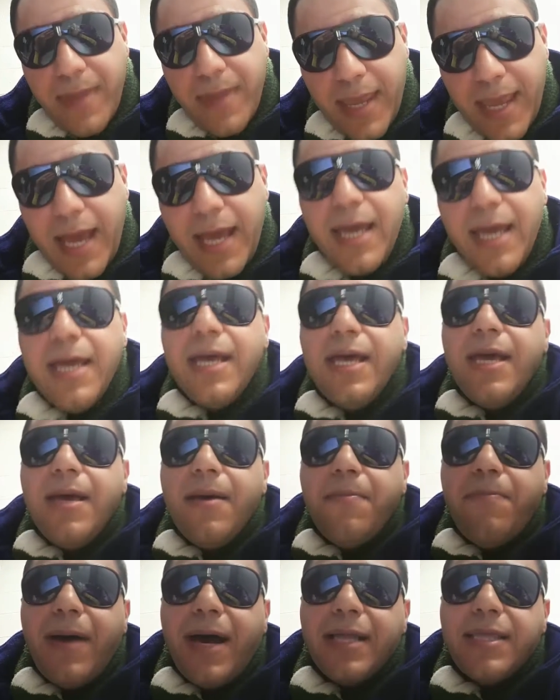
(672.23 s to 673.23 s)
Okay,
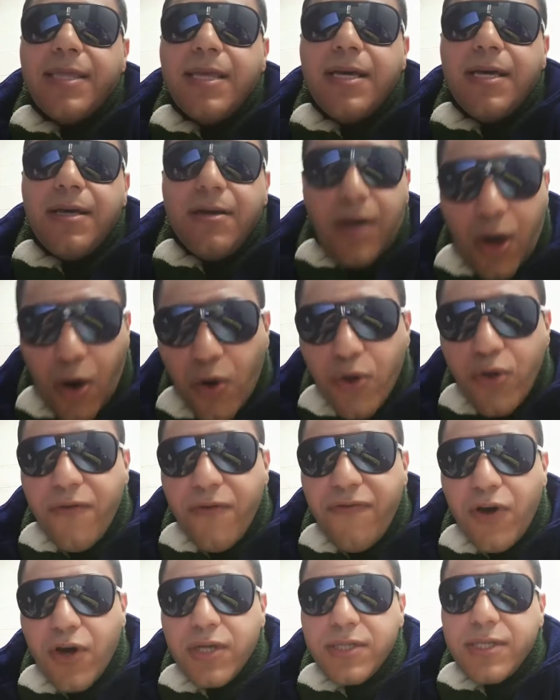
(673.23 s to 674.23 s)
but you
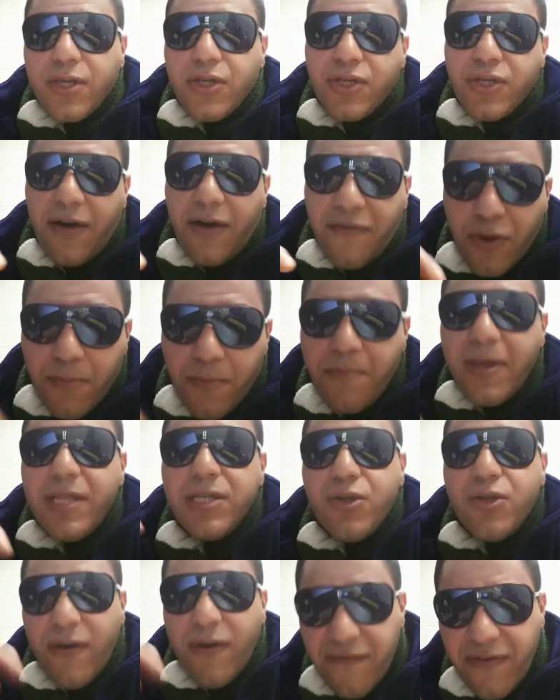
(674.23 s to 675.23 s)
focus on yourself, you
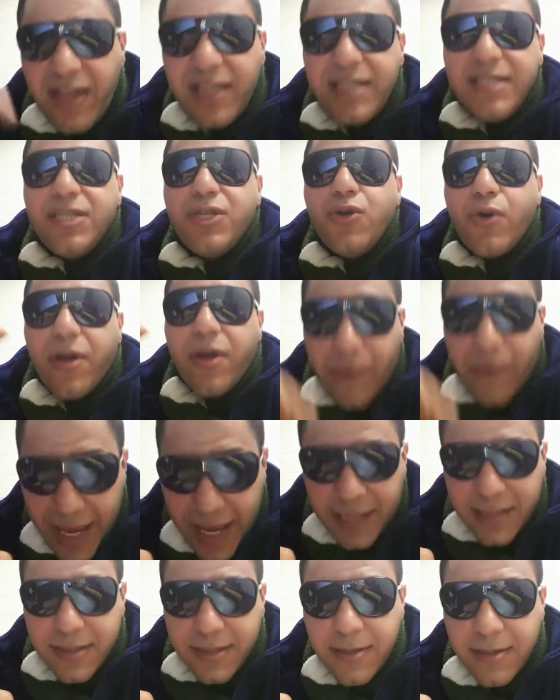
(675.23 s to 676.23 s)
build, you invent, you
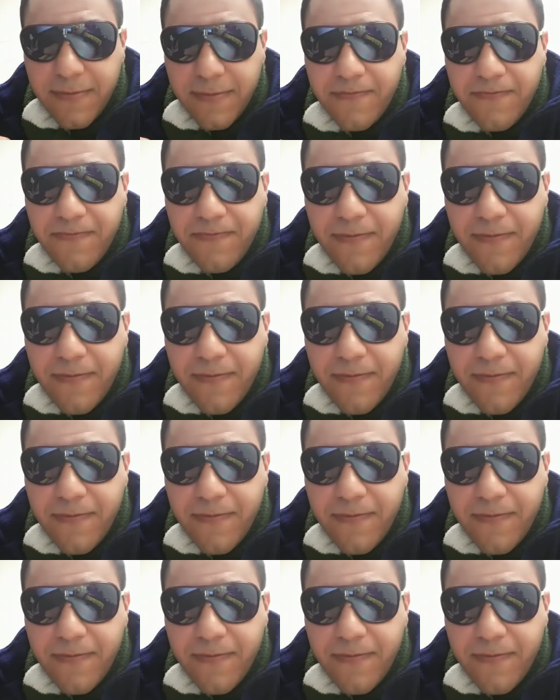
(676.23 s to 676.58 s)
create.